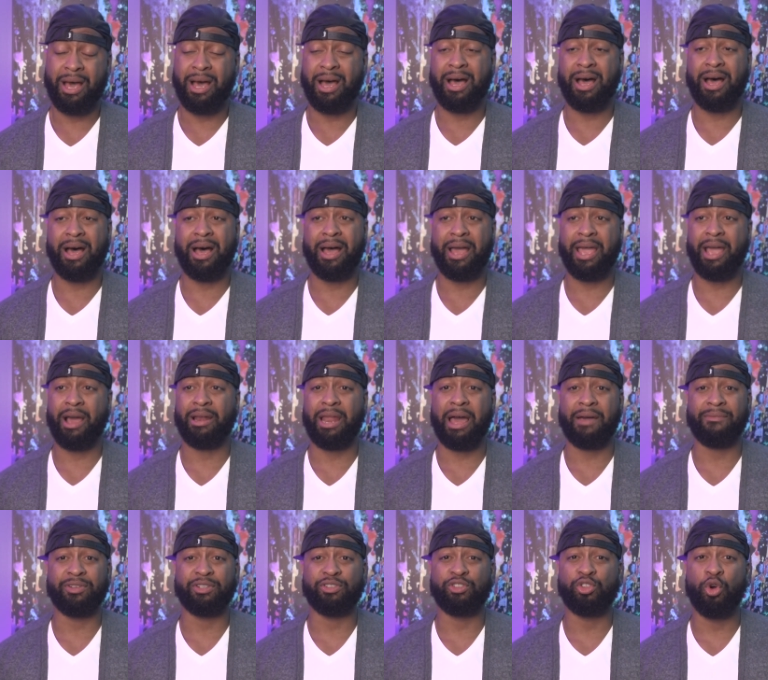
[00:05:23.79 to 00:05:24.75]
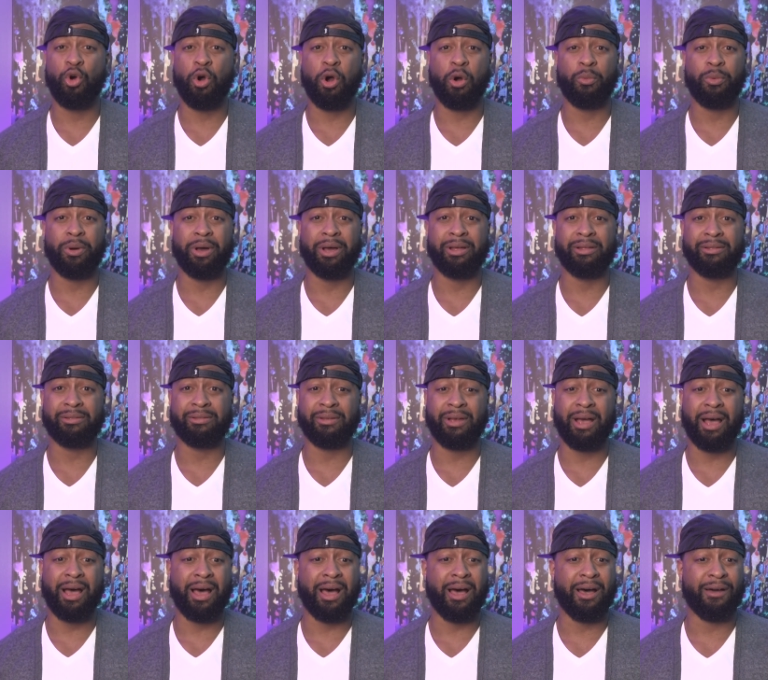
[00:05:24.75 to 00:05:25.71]
El Aventure was
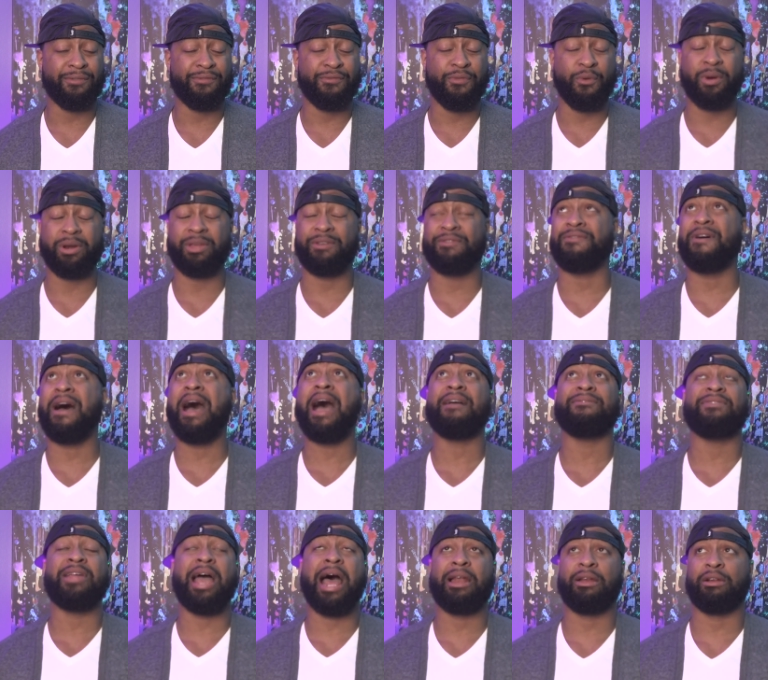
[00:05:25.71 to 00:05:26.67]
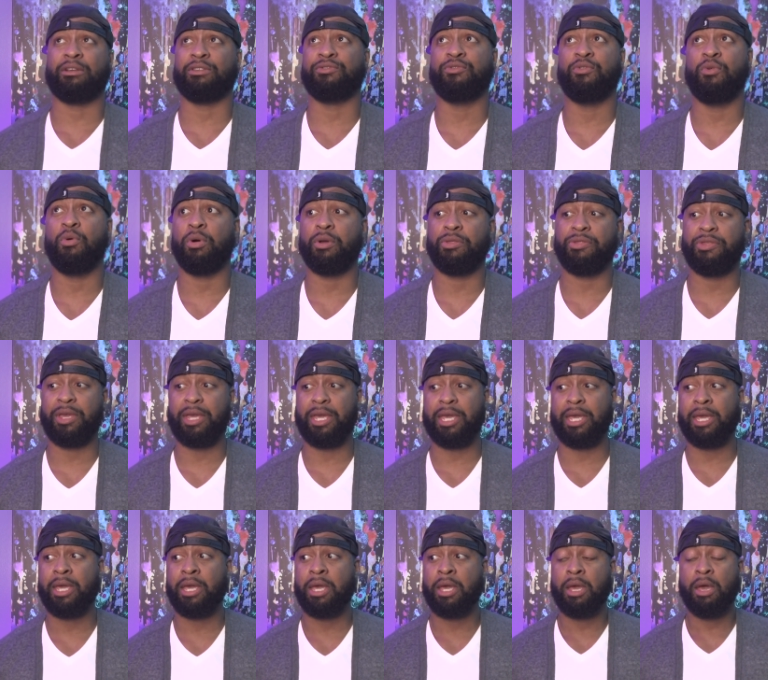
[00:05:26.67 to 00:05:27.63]
$45 for
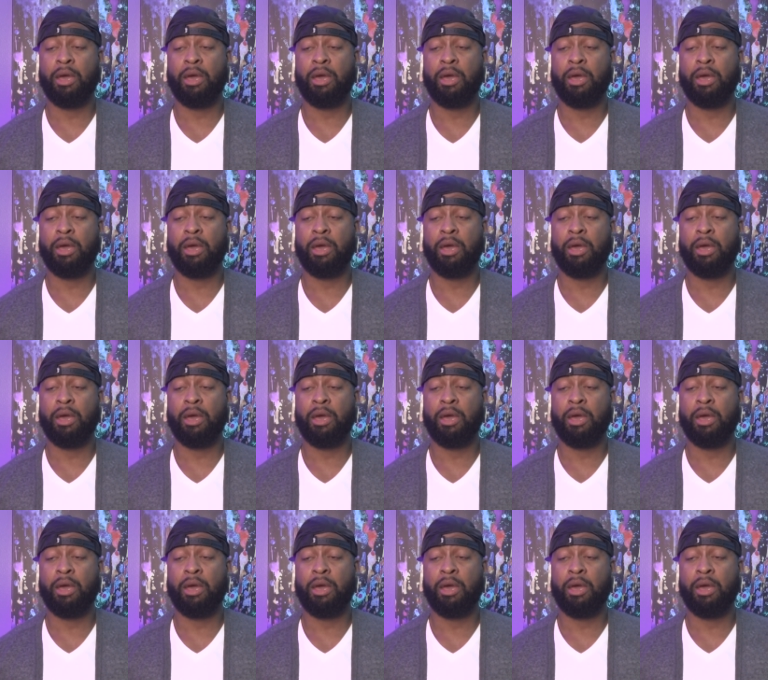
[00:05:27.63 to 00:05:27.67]
the